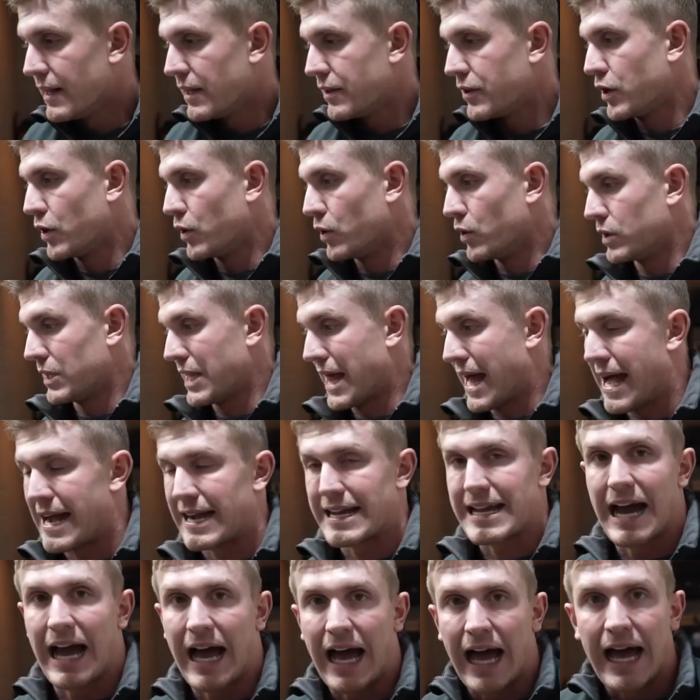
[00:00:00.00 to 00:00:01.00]
you'll
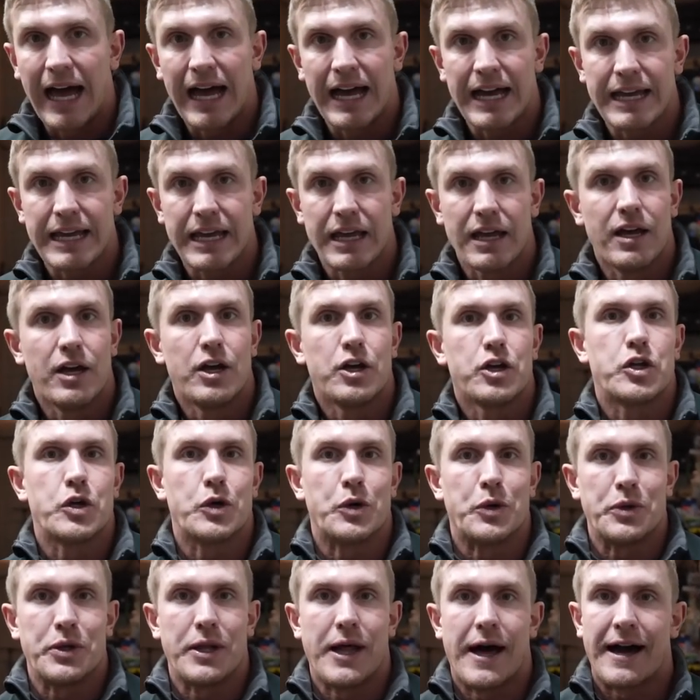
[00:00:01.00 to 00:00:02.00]
lock high,
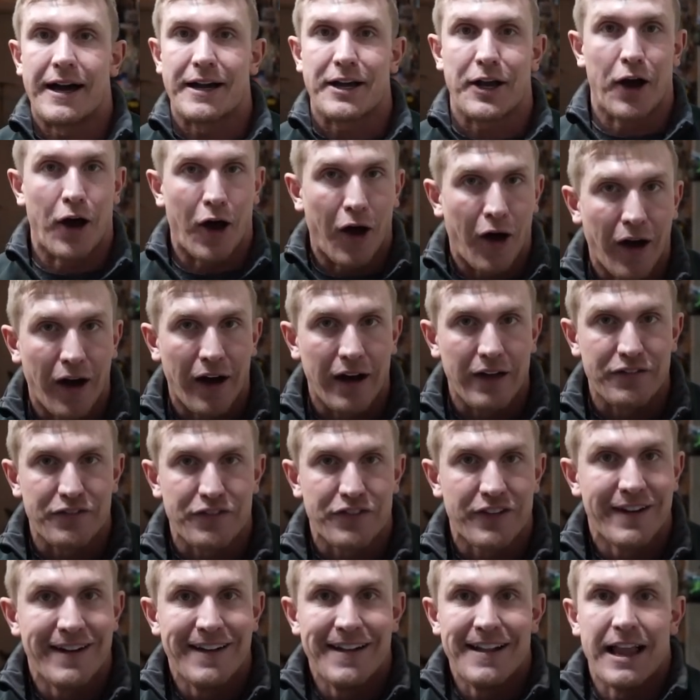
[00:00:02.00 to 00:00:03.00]
you'll lock
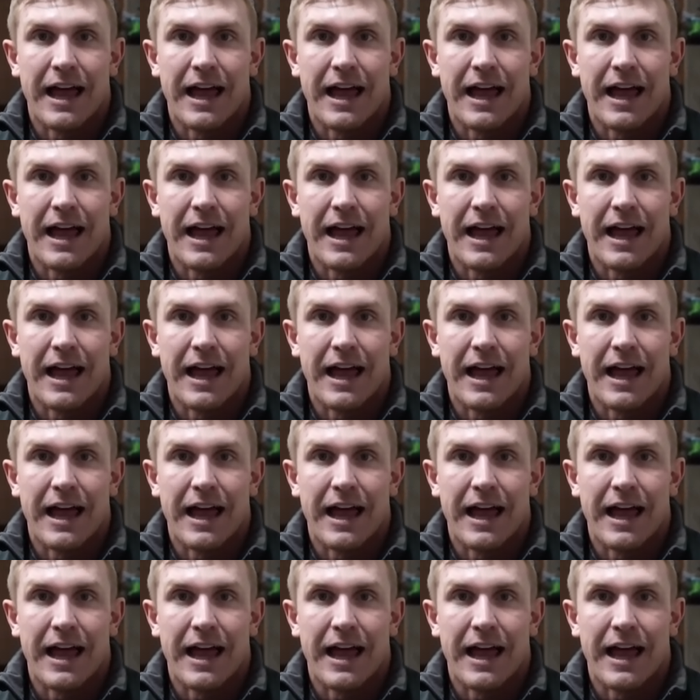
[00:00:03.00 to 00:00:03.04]
off.